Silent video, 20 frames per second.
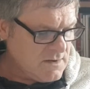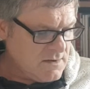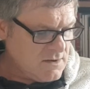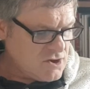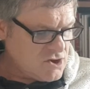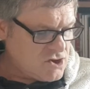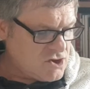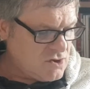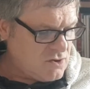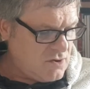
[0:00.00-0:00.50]

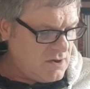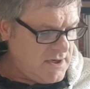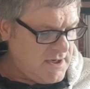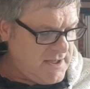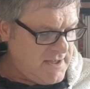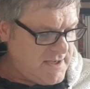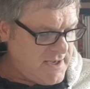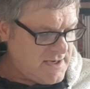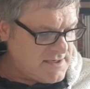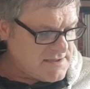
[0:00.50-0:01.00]
Surely
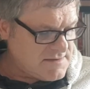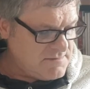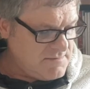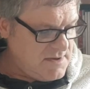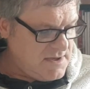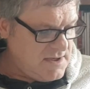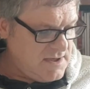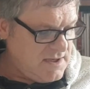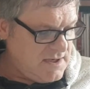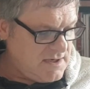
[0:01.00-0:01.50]
against
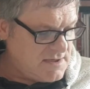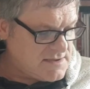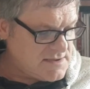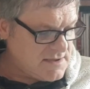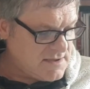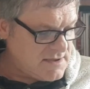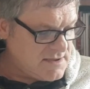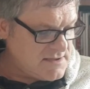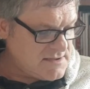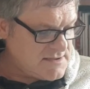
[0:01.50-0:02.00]
me he
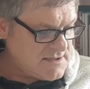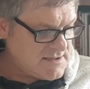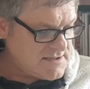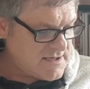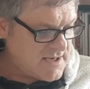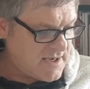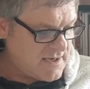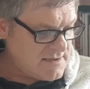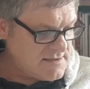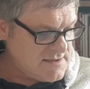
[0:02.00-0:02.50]
turns his
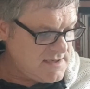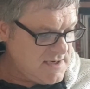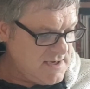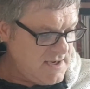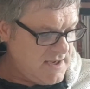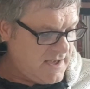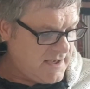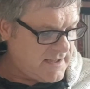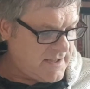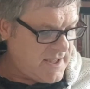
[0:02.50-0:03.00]
hand
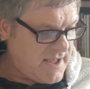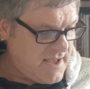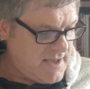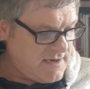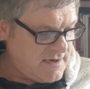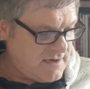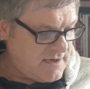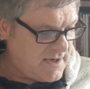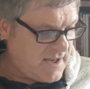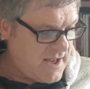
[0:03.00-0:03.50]
again
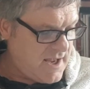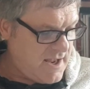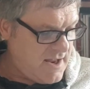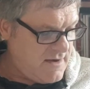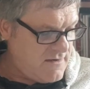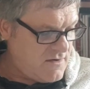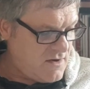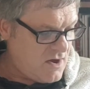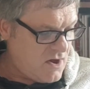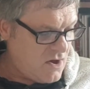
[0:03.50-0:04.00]
and
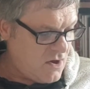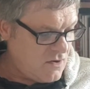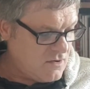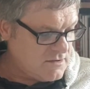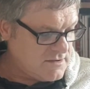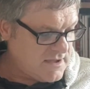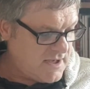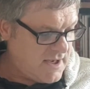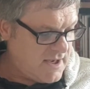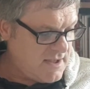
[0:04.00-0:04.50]
again the whole
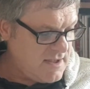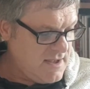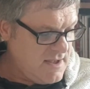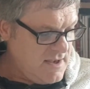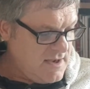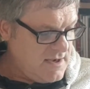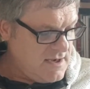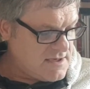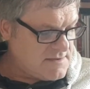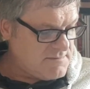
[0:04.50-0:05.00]
day.
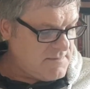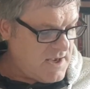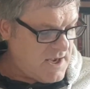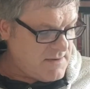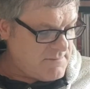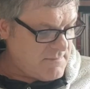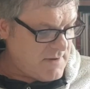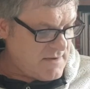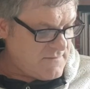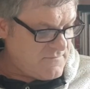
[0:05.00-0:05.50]
He's
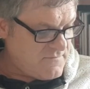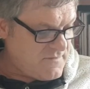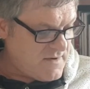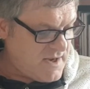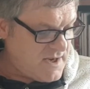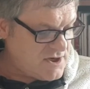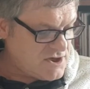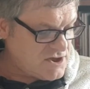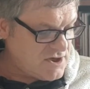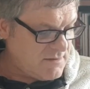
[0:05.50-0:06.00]
made my
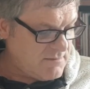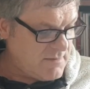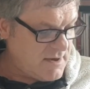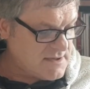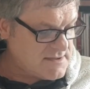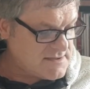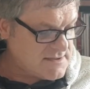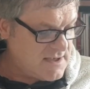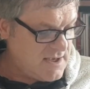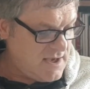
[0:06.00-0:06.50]
flesh and my
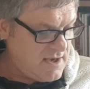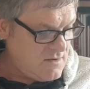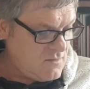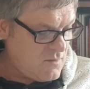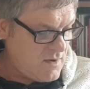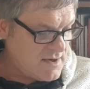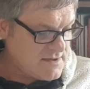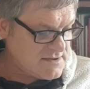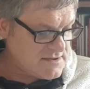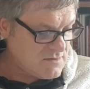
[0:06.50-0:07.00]
skin
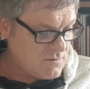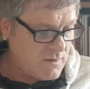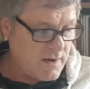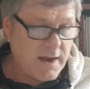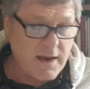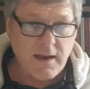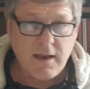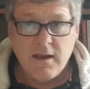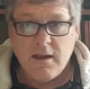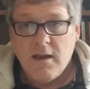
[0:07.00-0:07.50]
waste
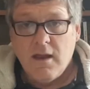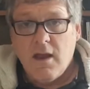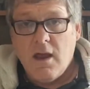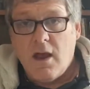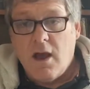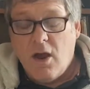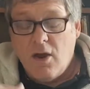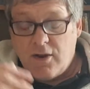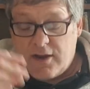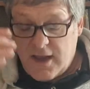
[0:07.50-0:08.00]
away.
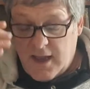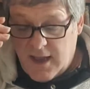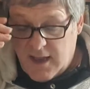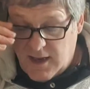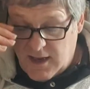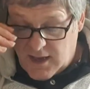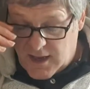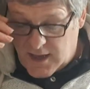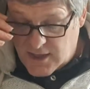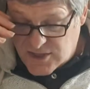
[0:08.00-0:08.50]

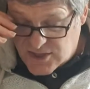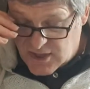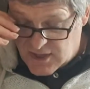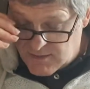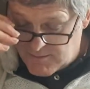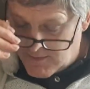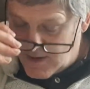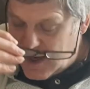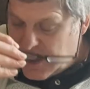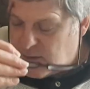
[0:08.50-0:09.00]
Okay,
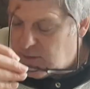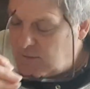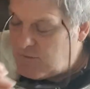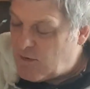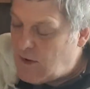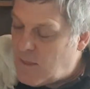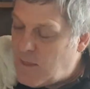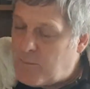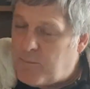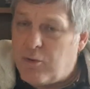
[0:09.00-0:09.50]
Jeremiah, we've
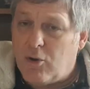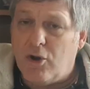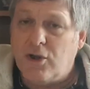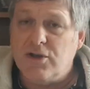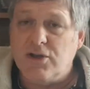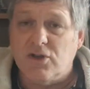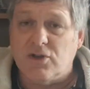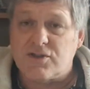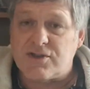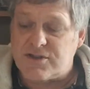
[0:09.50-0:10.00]
got the point.
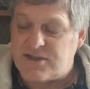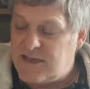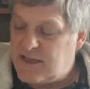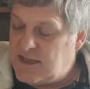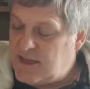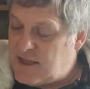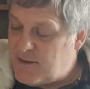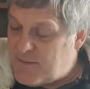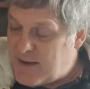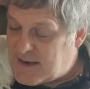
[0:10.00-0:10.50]
You're still
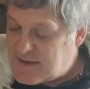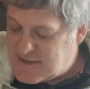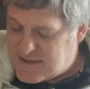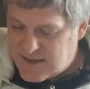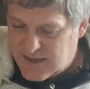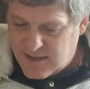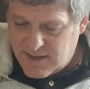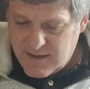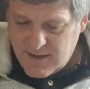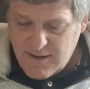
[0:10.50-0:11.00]

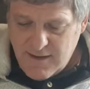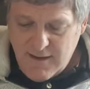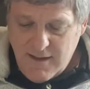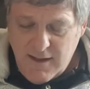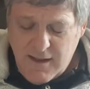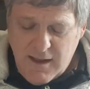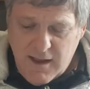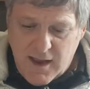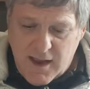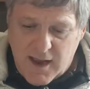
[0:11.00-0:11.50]
lamenting.
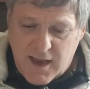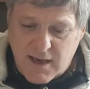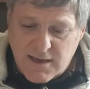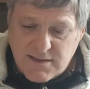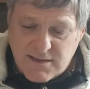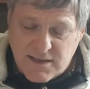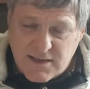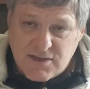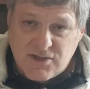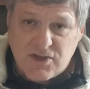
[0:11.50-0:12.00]

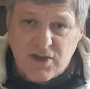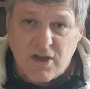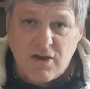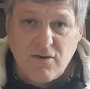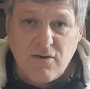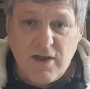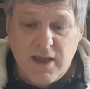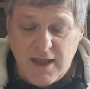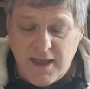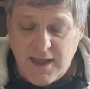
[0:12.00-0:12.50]
And so
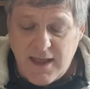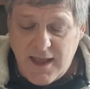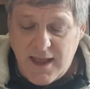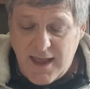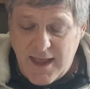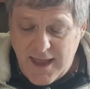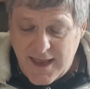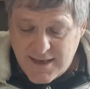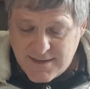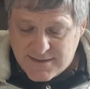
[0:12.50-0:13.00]
he
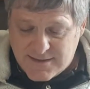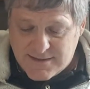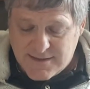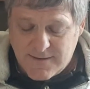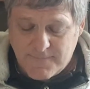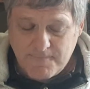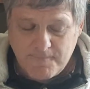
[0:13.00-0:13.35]
is